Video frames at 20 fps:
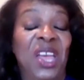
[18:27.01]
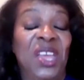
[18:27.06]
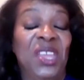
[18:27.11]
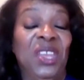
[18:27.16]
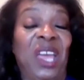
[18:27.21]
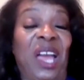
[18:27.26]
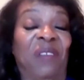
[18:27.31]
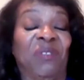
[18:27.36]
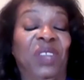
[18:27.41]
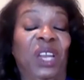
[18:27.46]

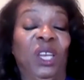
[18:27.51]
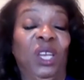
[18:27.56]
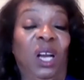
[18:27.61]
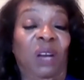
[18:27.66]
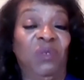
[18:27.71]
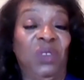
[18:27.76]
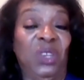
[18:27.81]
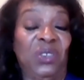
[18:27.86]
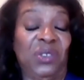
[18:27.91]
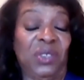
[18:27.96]
you have to
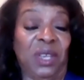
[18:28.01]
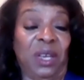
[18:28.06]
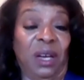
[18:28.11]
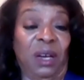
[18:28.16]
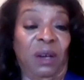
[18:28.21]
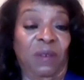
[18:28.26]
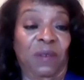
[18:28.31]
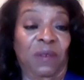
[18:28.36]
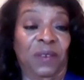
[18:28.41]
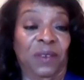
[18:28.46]
love
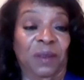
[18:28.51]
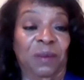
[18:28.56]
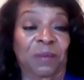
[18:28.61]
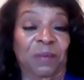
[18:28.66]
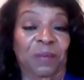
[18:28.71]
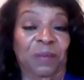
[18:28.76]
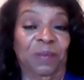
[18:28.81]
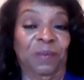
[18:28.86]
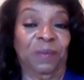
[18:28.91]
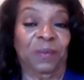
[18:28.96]
yourself,
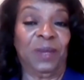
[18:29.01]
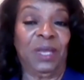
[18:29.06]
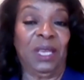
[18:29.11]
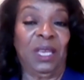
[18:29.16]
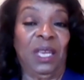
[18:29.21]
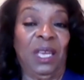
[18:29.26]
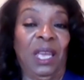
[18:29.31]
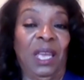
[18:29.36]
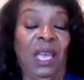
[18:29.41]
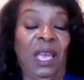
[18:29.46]

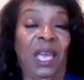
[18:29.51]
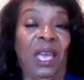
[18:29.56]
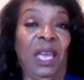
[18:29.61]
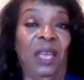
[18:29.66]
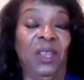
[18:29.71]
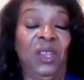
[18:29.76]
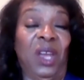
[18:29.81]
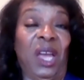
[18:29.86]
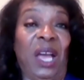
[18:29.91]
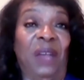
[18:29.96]

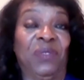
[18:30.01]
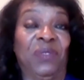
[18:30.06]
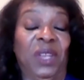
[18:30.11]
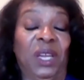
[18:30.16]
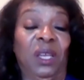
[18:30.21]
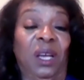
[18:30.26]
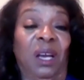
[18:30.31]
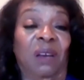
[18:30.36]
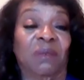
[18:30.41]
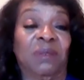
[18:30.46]
and you have to
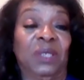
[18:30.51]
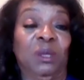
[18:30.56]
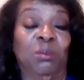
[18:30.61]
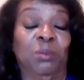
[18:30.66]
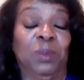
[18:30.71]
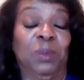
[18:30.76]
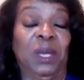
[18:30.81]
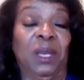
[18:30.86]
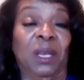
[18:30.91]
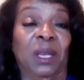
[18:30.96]
love to
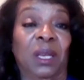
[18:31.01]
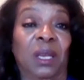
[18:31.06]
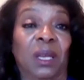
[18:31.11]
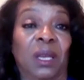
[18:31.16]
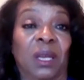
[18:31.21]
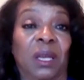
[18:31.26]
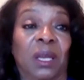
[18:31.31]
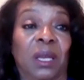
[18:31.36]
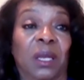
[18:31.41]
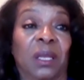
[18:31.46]
be
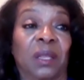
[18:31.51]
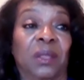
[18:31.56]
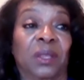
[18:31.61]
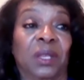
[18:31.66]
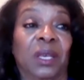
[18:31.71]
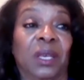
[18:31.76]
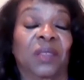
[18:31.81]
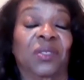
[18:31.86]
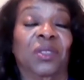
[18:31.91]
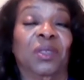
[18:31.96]

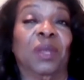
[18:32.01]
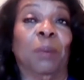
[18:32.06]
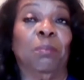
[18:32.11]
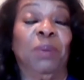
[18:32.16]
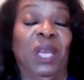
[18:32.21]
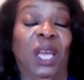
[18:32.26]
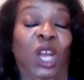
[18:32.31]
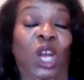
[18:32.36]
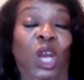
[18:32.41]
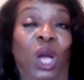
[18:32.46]

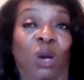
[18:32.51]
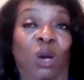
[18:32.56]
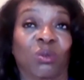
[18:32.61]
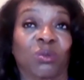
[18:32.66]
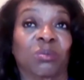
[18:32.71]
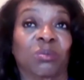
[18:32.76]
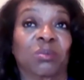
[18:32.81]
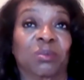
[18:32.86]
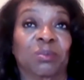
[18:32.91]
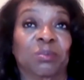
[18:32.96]

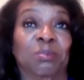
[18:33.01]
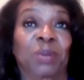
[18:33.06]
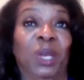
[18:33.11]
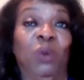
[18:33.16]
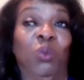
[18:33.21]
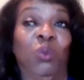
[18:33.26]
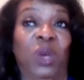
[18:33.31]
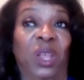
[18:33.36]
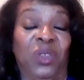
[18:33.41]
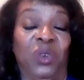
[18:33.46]
alone,
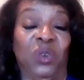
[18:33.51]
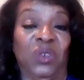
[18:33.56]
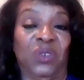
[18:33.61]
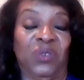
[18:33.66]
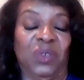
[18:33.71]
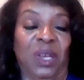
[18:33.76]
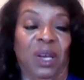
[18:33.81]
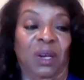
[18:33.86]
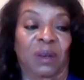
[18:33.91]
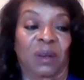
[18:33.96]
be with
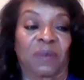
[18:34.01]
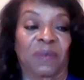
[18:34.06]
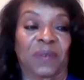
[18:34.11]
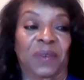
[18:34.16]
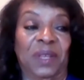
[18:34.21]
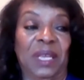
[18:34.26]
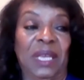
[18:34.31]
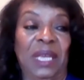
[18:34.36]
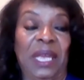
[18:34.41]
yourself.